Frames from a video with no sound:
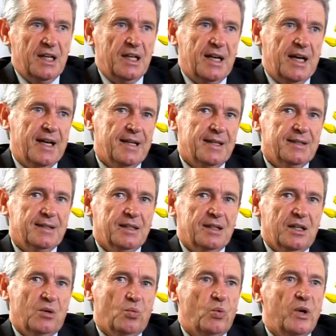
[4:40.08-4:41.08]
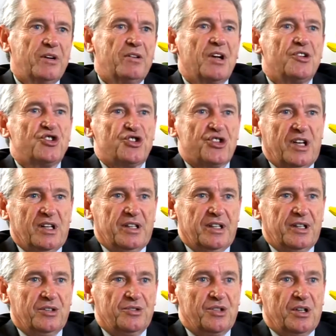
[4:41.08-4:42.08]
And we're underselling
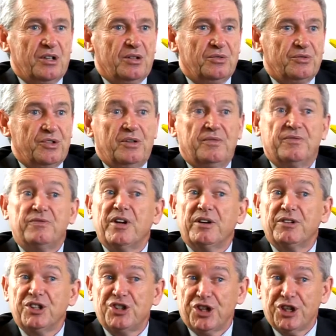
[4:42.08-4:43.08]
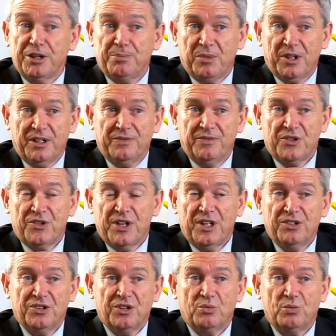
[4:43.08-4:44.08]
ourselves very cheaply for
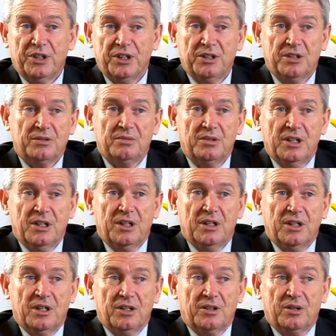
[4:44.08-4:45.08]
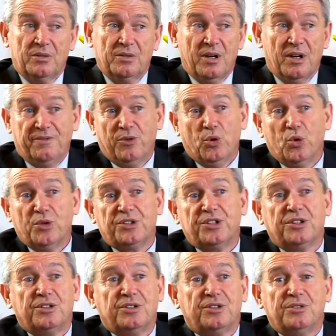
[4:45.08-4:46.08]
things that we could afford
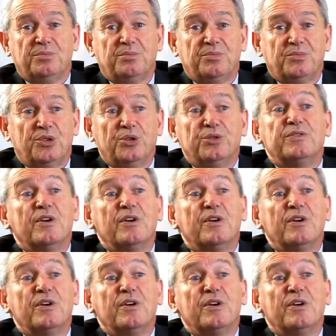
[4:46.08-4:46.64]
to do for